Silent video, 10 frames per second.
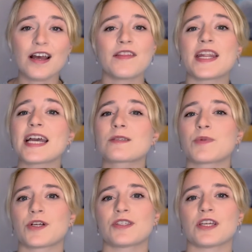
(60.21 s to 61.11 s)
the next
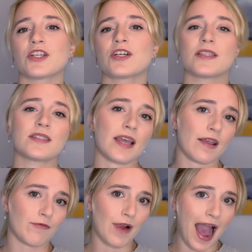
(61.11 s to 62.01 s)
person could say
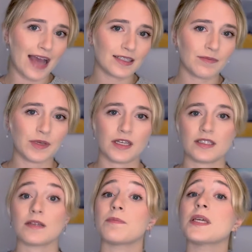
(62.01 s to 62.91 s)
rat because
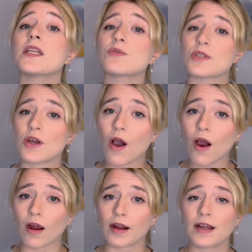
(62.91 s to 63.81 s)
it begins with an
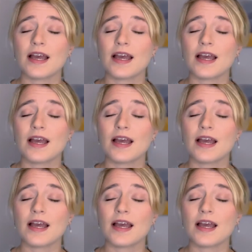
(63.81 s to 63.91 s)
R,